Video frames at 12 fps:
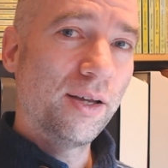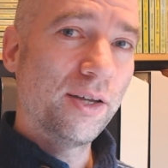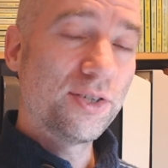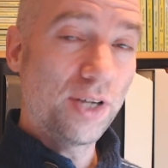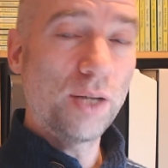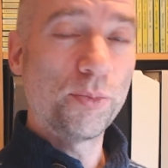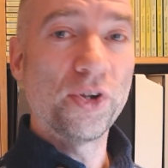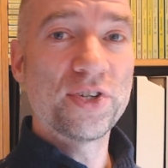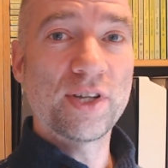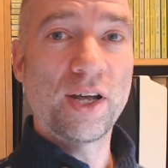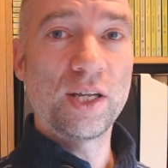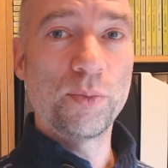syllable
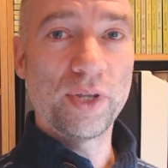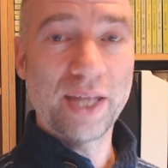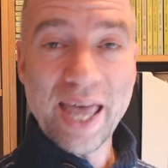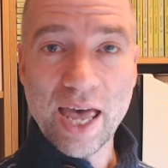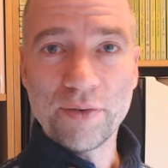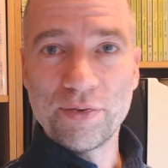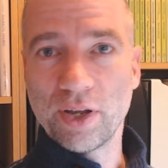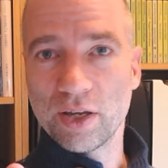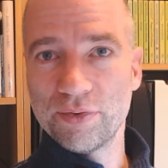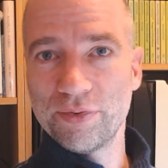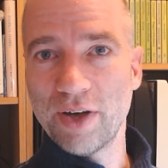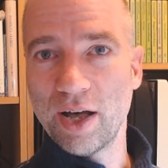starting with F, like
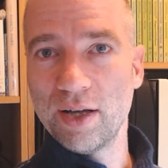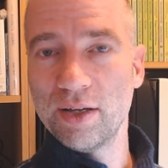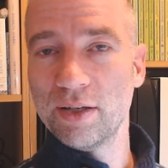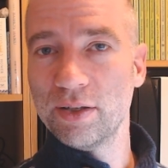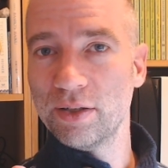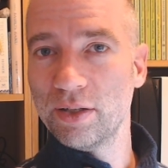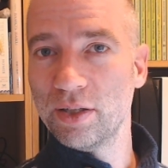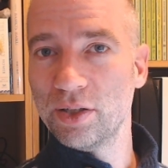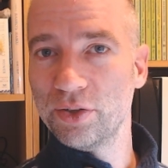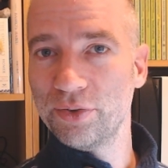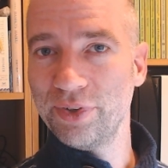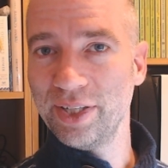fa,
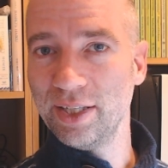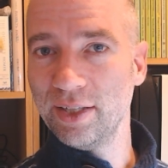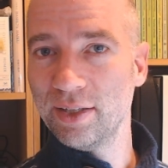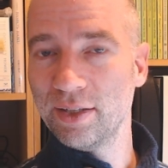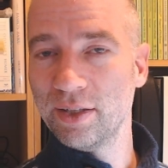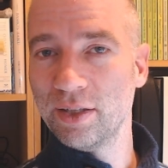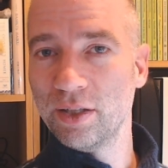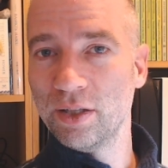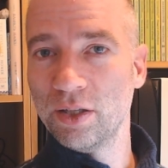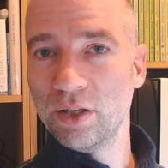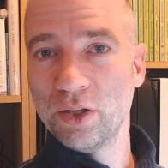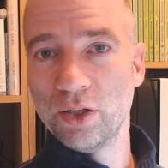fi,
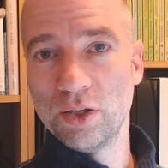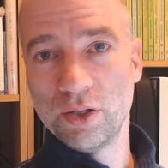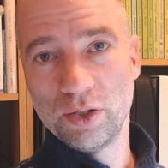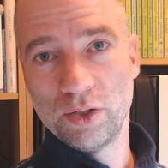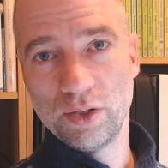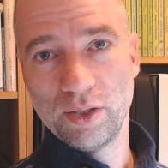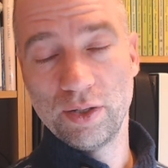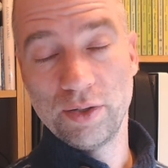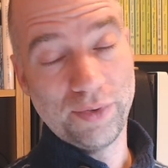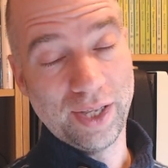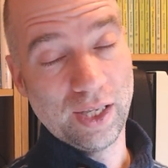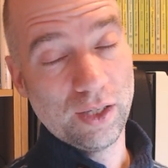
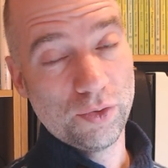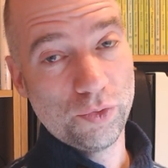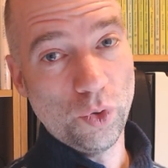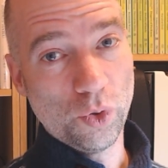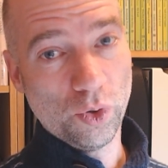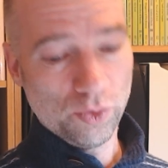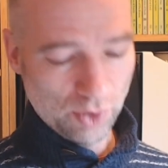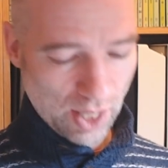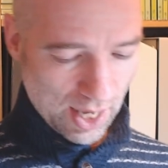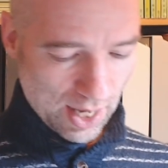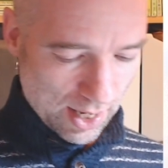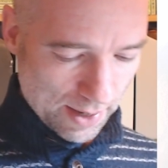fe, fo,
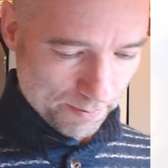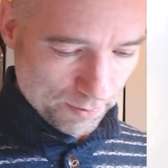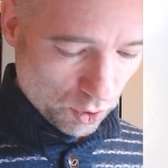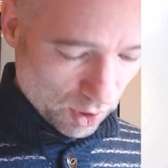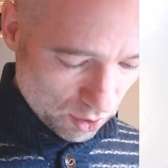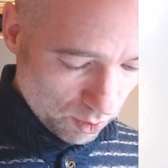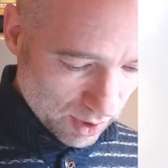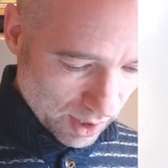you can do